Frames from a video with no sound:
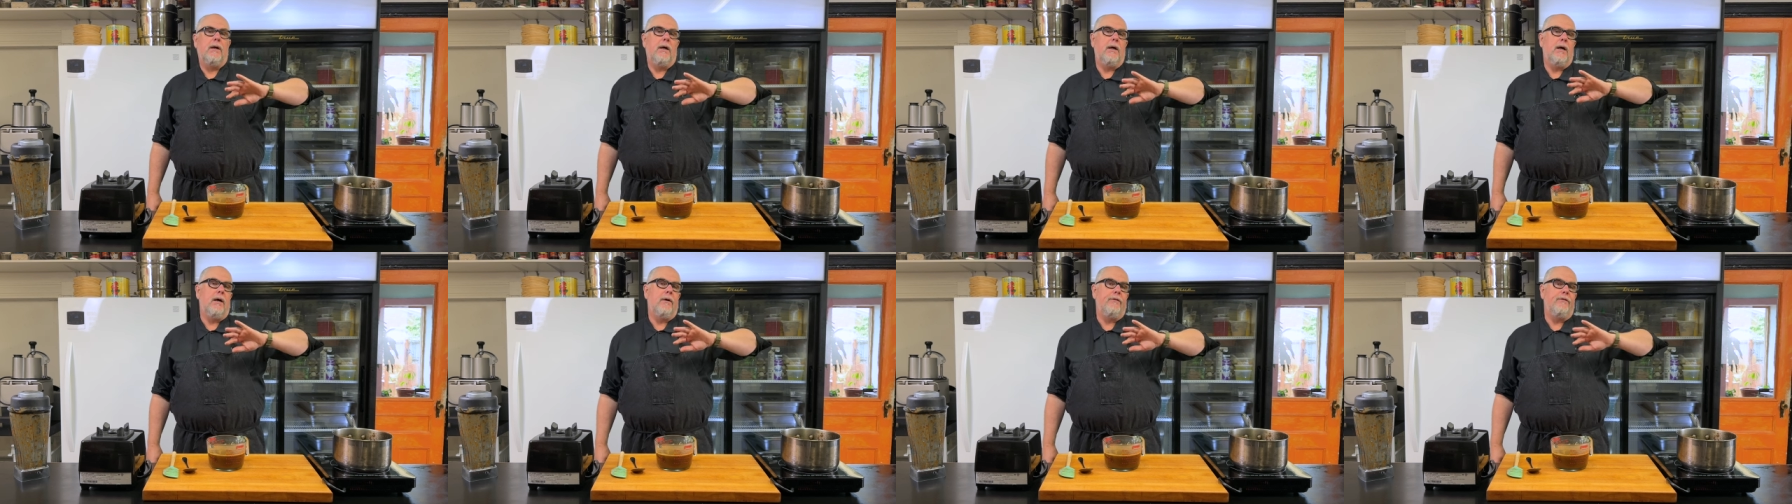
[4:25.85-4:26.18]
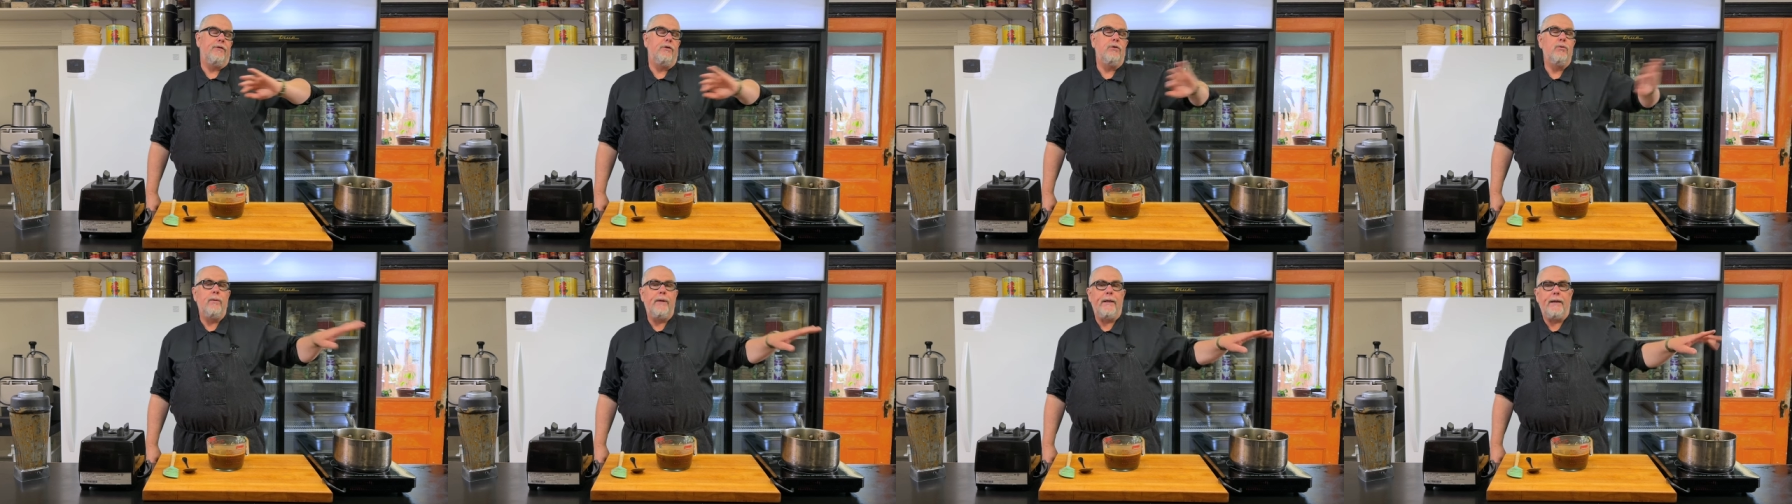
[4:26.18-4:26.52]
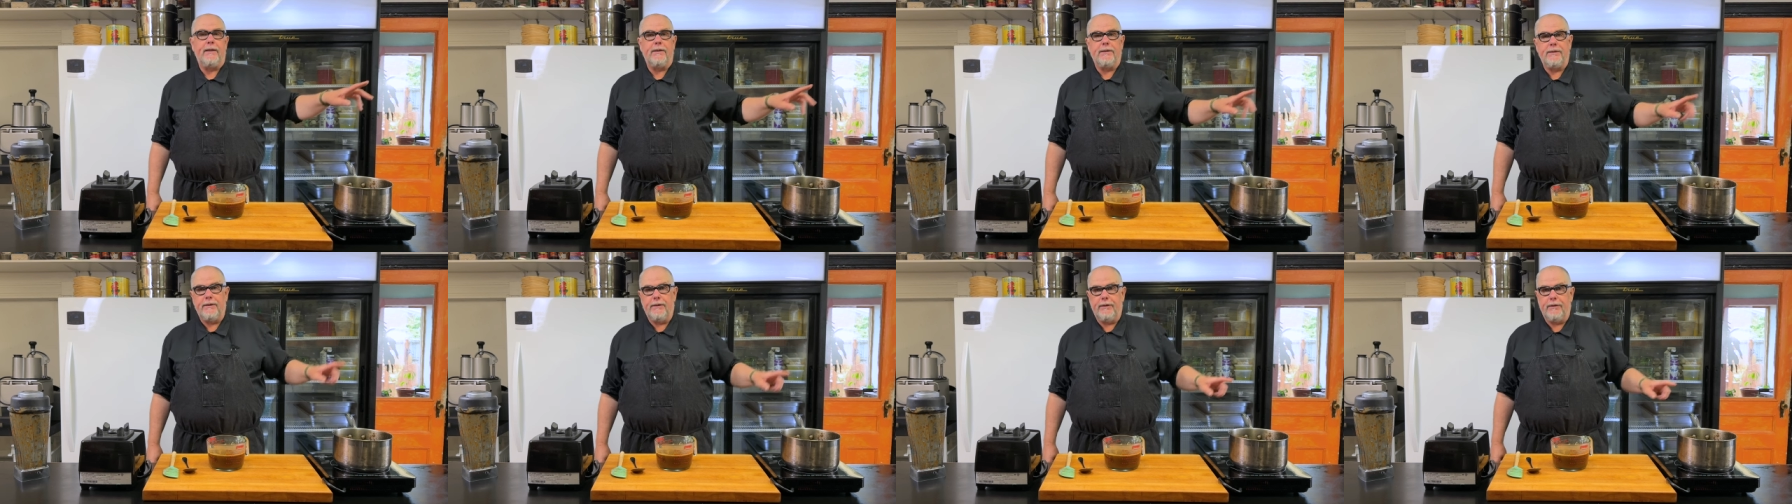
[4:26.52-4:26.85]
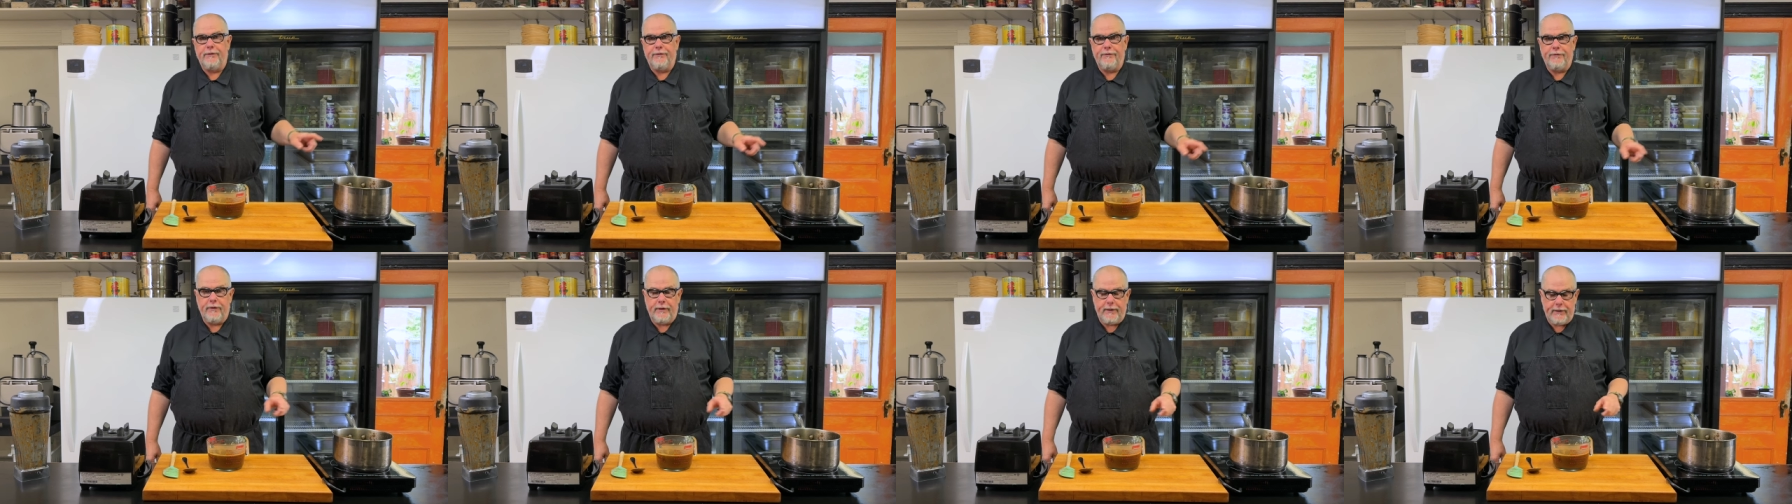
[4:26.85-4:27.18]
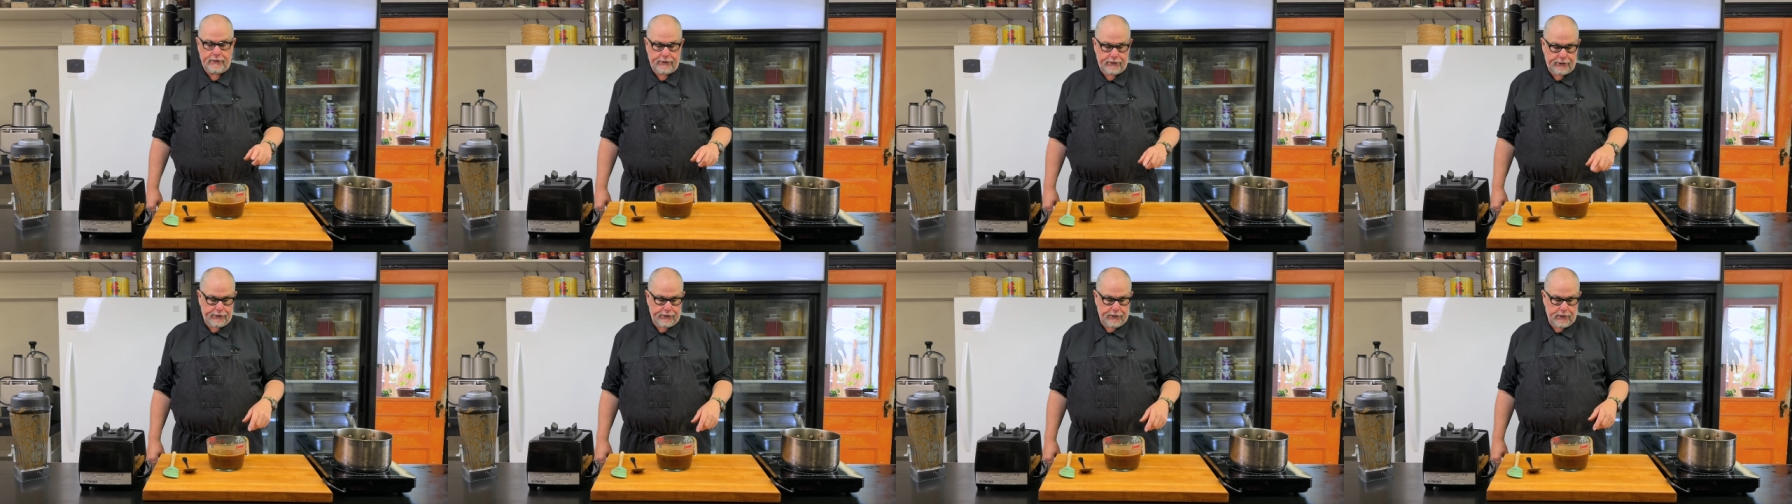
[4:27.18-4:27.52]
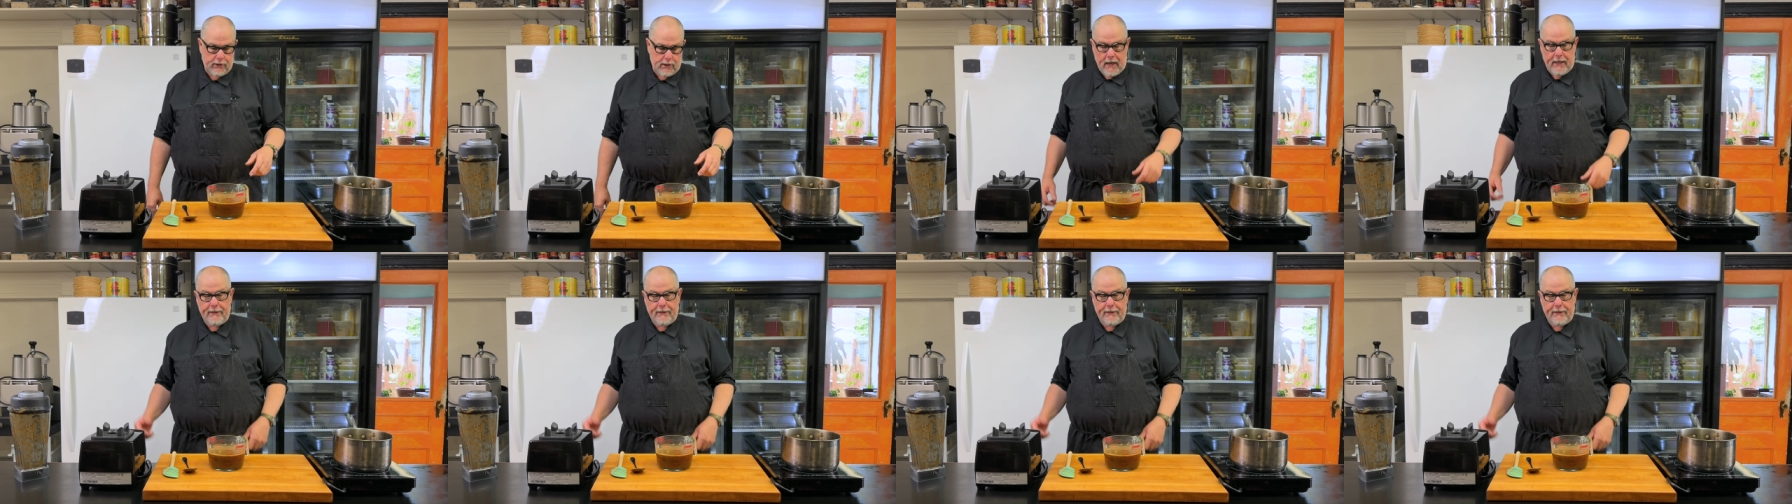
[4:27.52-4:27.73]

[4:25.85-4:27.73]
a few weeks in your fridge.